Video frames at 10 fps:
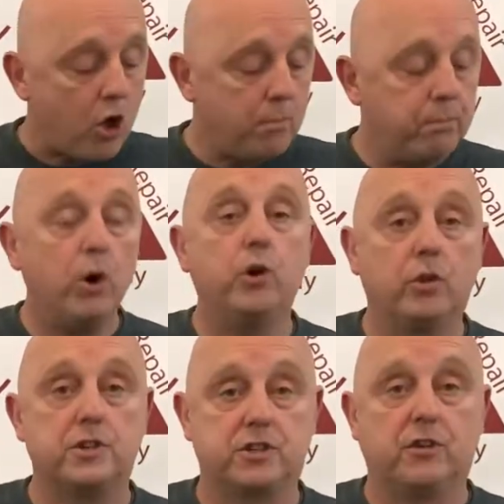put on
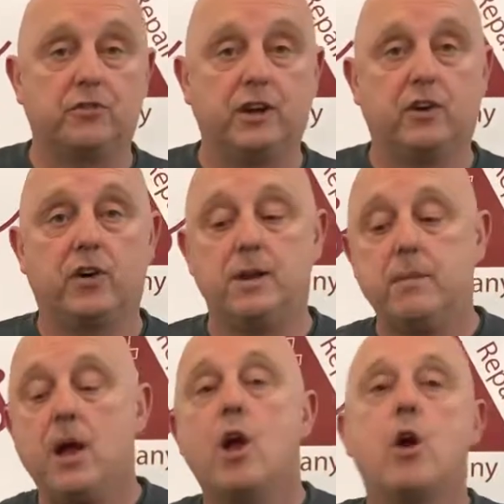the softening cream,
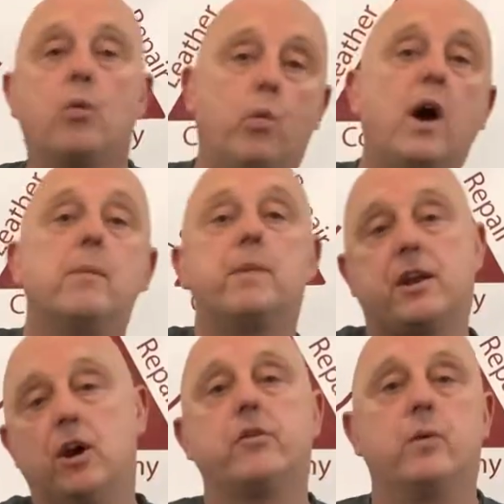wipe that
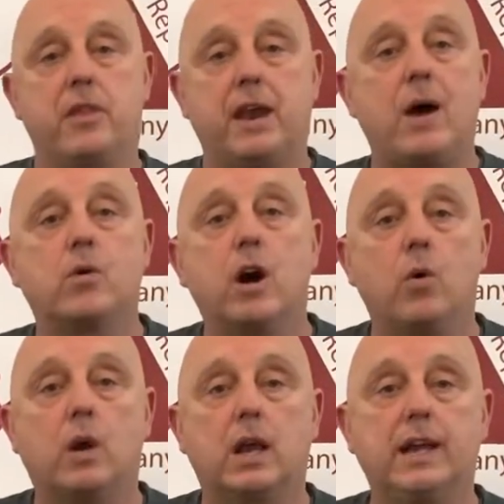over with an alcohol
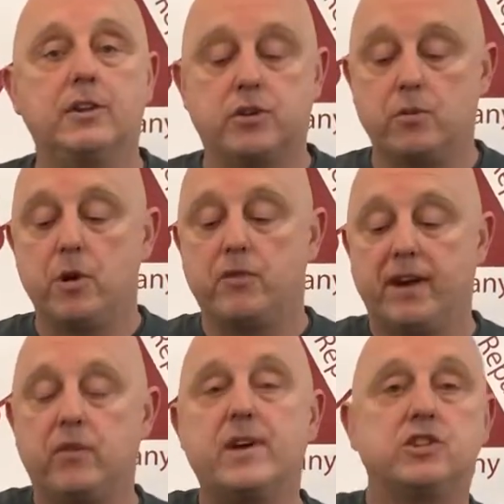cleaner to remove any
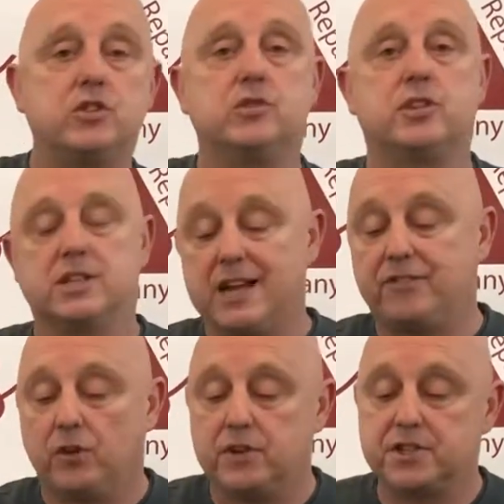residues that's left
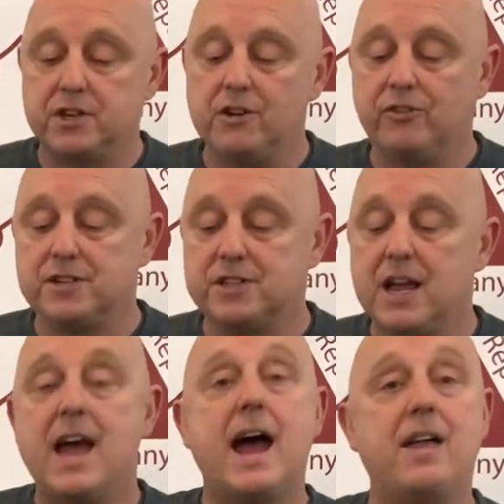on the surface,
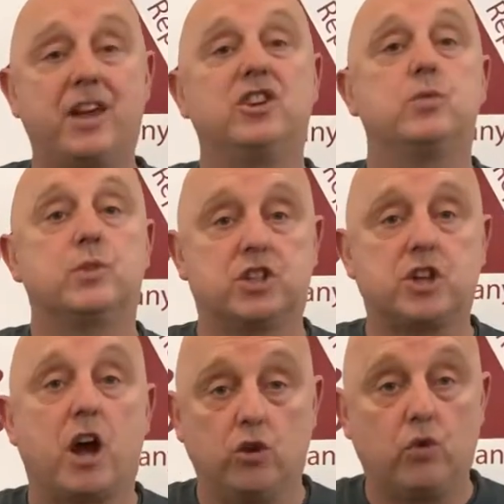and then you would
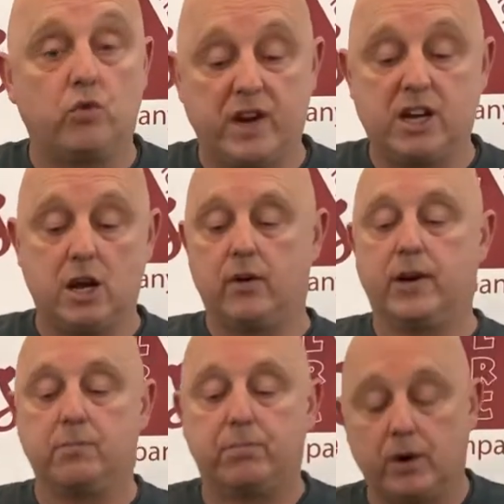start your
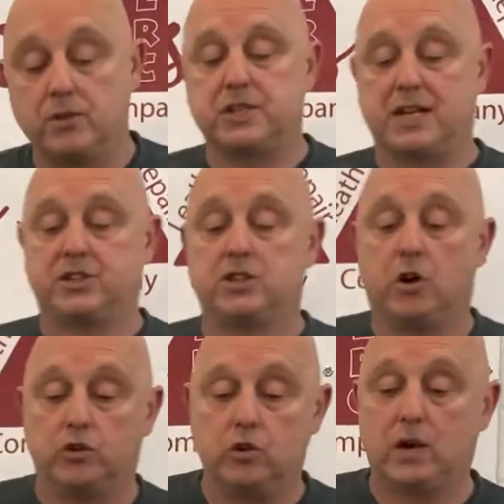recolouring process on
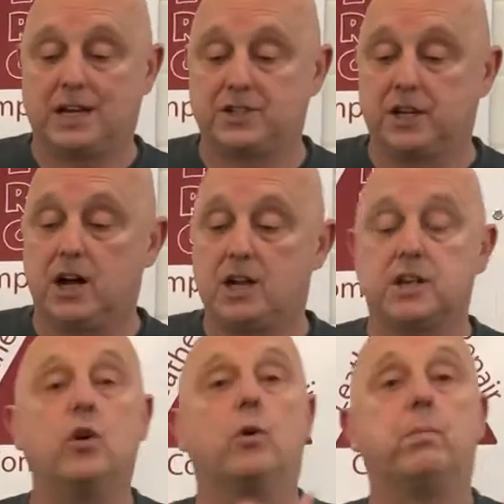your classic car seat
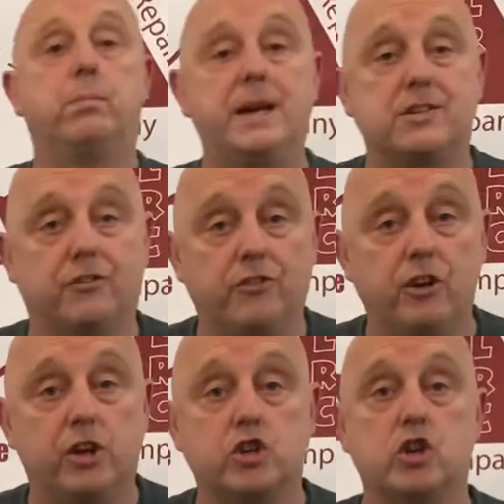or piece of
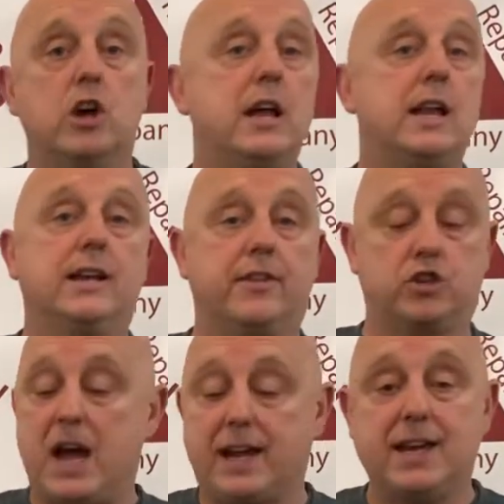furniture, leather
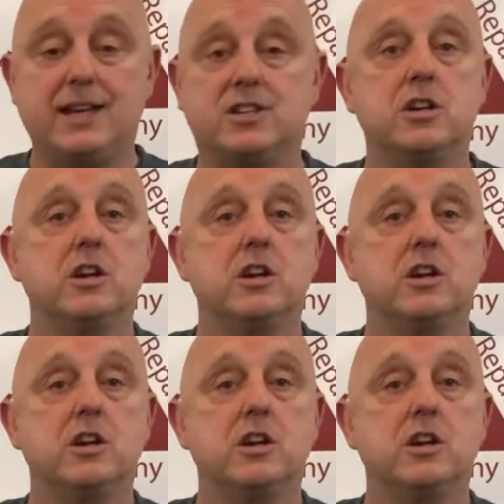jacket,